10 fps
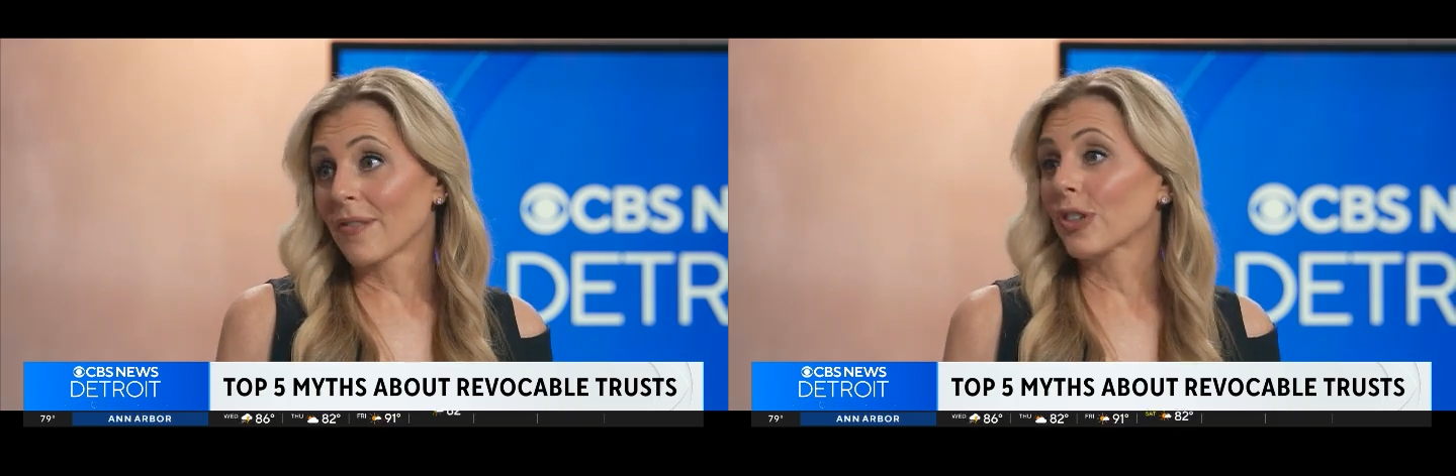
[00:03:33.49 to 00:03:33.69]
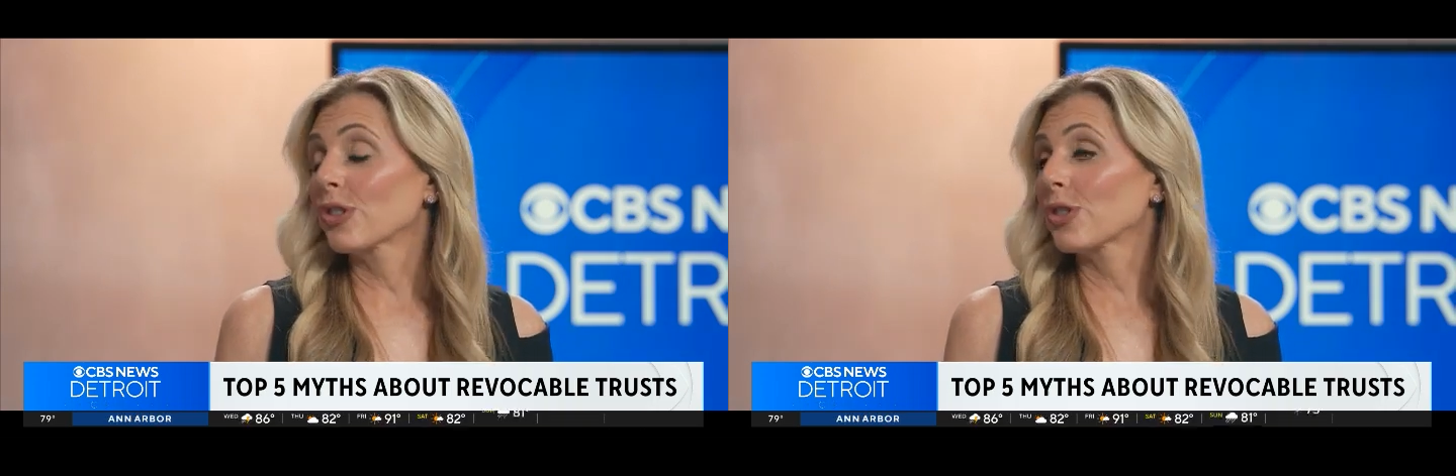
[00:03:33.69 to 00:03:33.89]

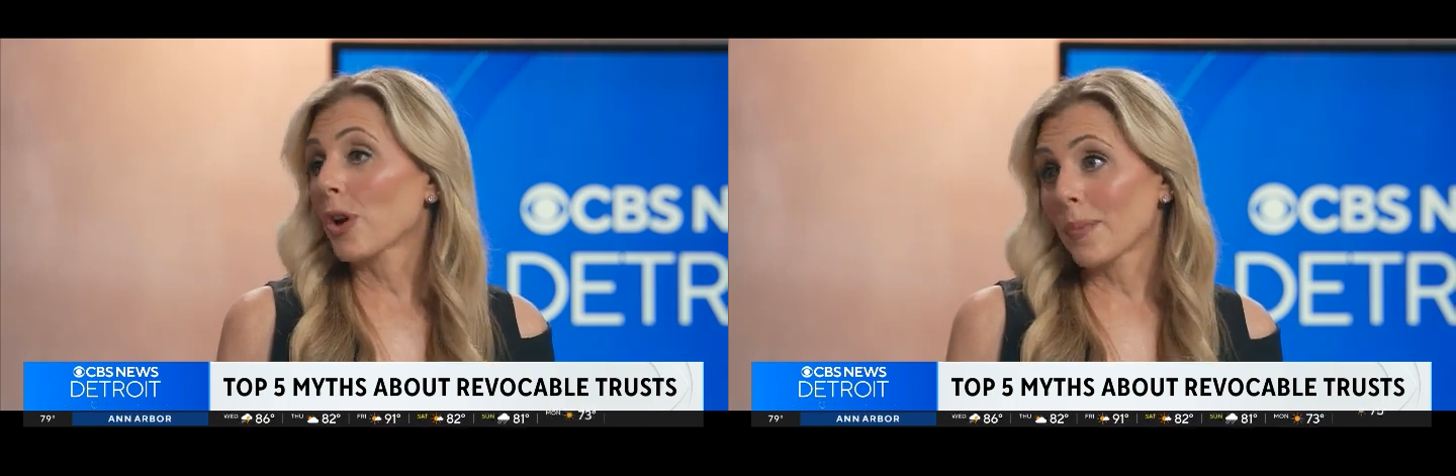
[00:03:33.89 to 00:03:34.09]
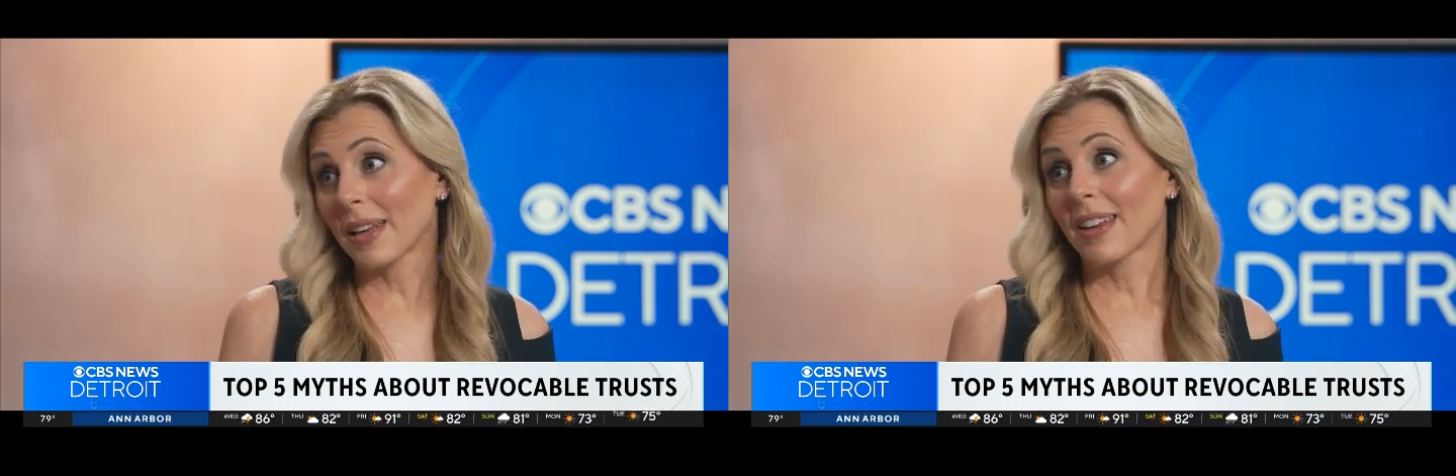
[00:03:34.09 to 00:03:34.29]
There's
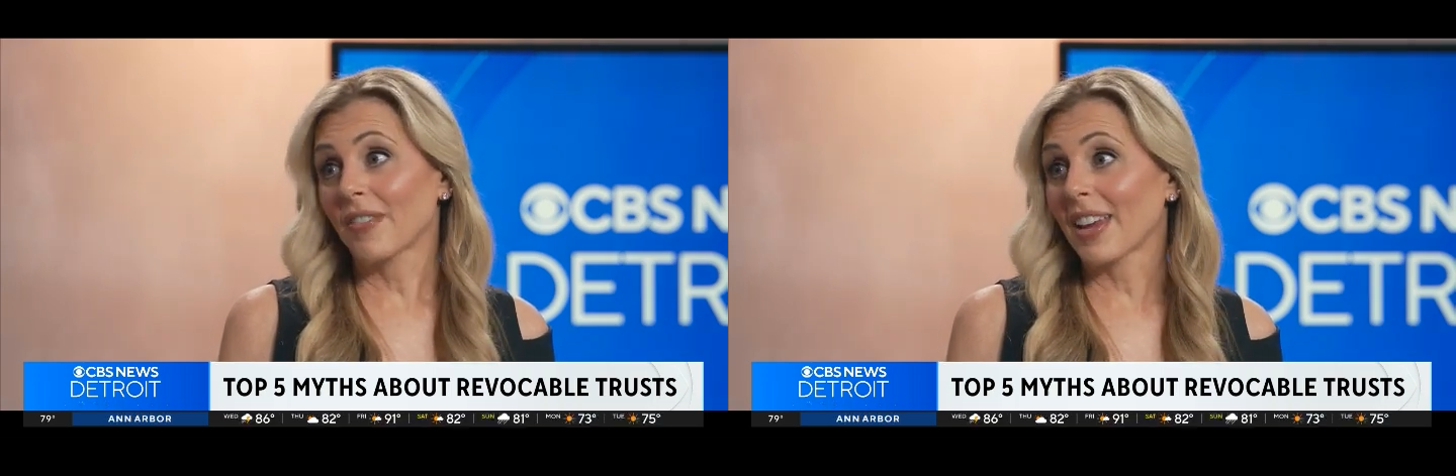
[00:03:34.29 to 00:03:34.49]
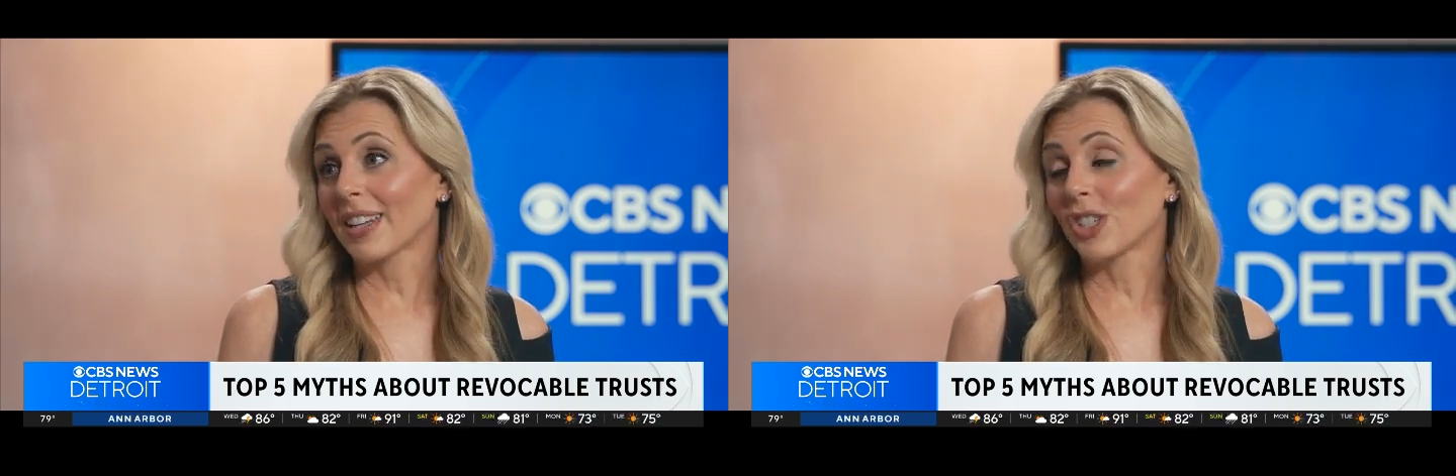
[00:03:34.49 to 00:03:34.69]
so many
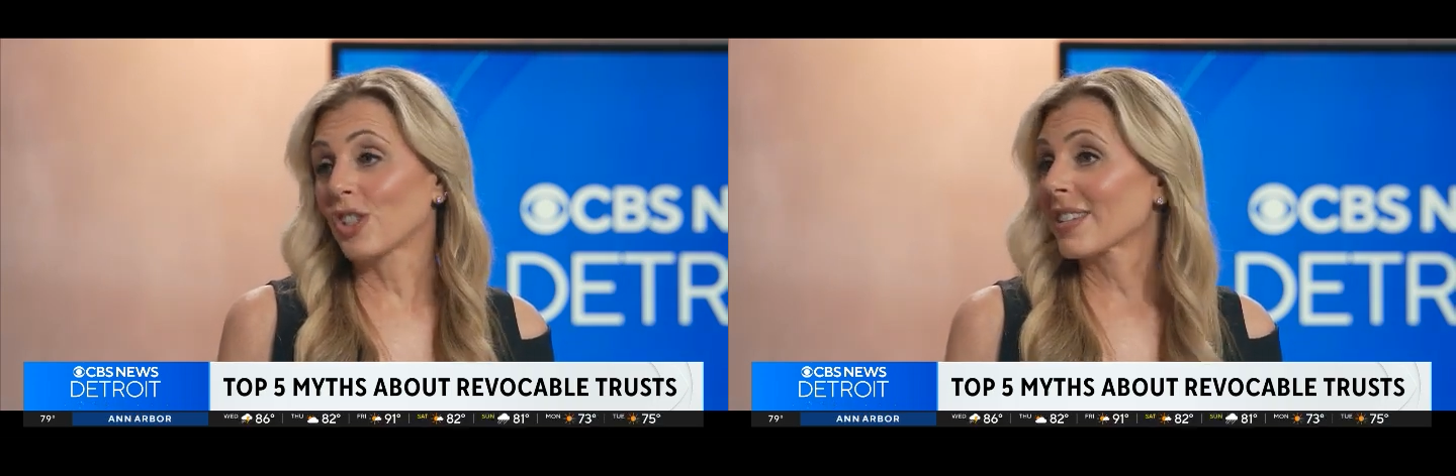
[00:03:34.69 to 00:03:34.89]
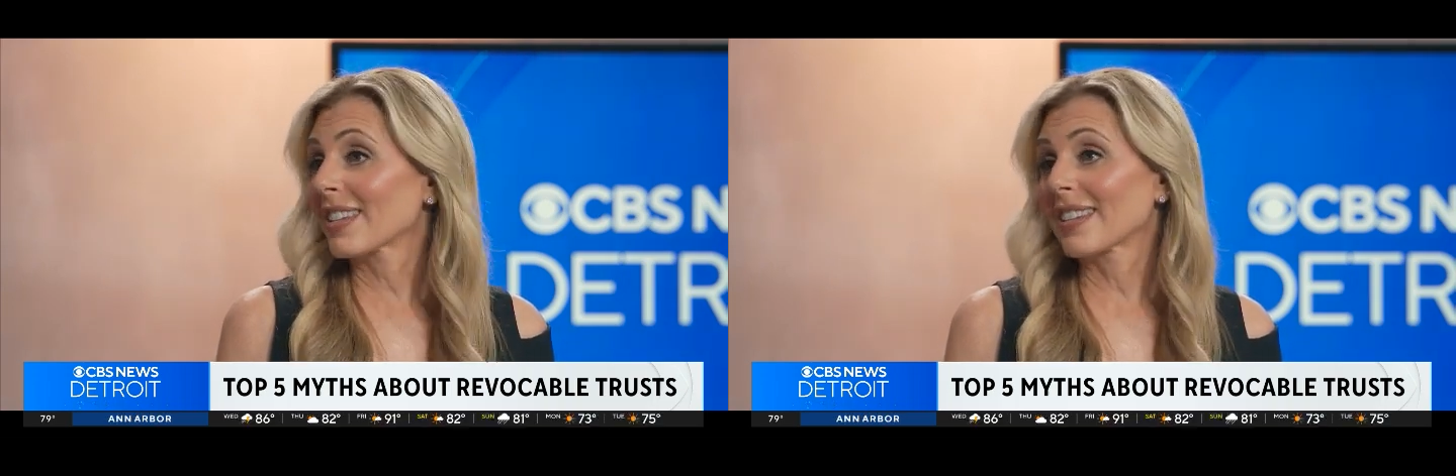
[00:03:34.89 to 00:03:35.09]
advantages.